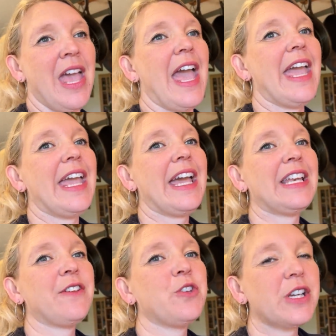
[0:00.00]
And
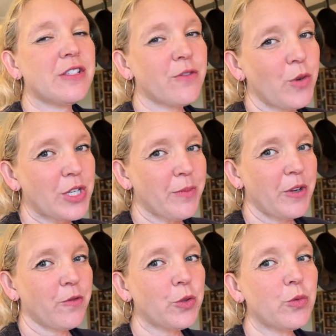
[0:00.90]
if you guys have watched my
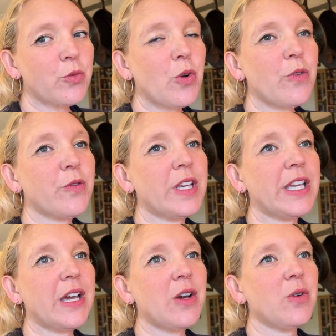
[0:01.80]
fruit roll
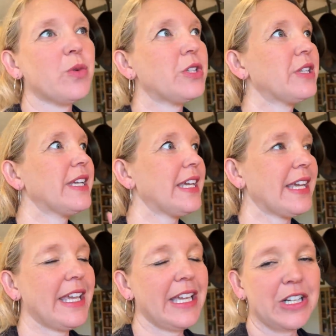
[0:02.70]
video, we'll link it
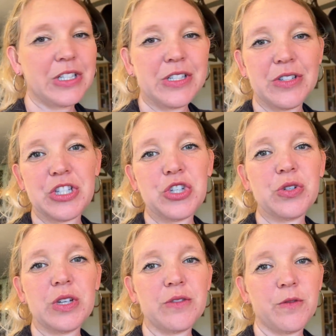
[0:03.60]
here so that you
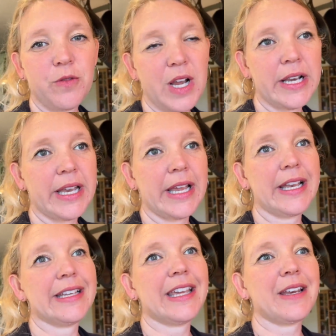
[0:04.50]
can find it
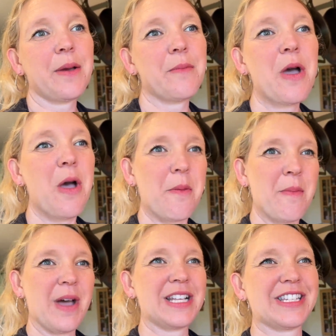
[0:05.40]
and get a
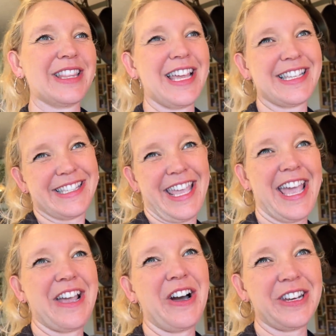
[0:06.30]
much less
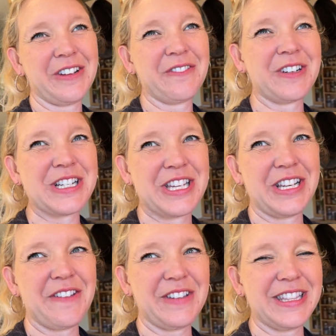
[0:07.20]
chaotic version
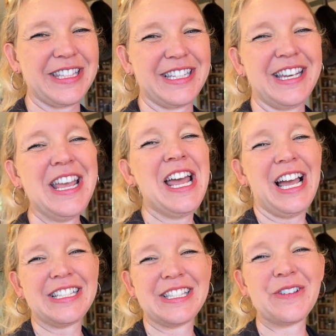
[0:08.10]
of it than
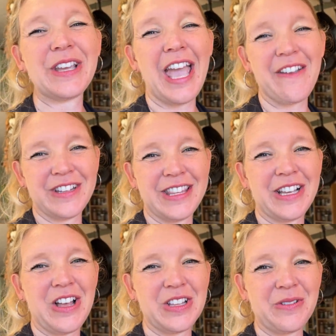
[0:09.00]
us doing everything
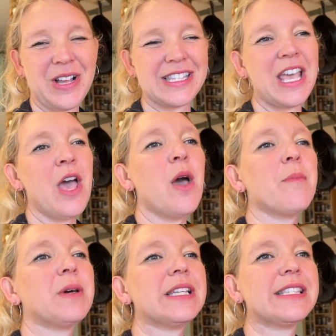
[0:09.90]
all at once.
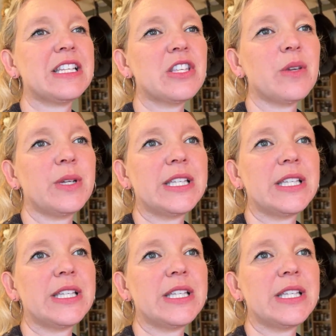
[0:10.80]
But essentially